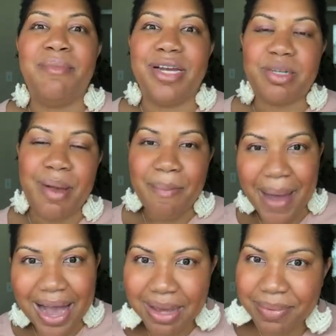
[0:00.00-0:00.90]
make sure my
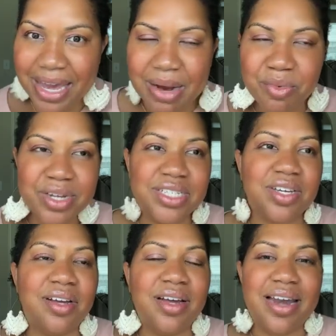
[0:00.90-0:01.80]
backup camera is
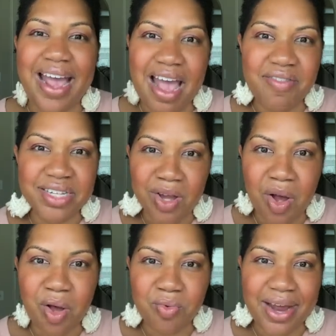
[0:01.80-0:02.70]
good, and I have this
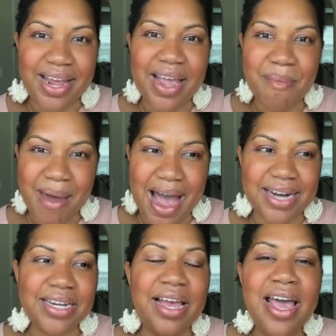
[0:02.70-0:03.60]
all ready and
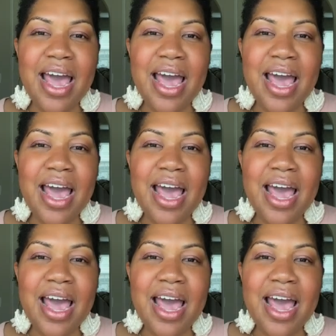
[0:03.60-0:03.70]
packed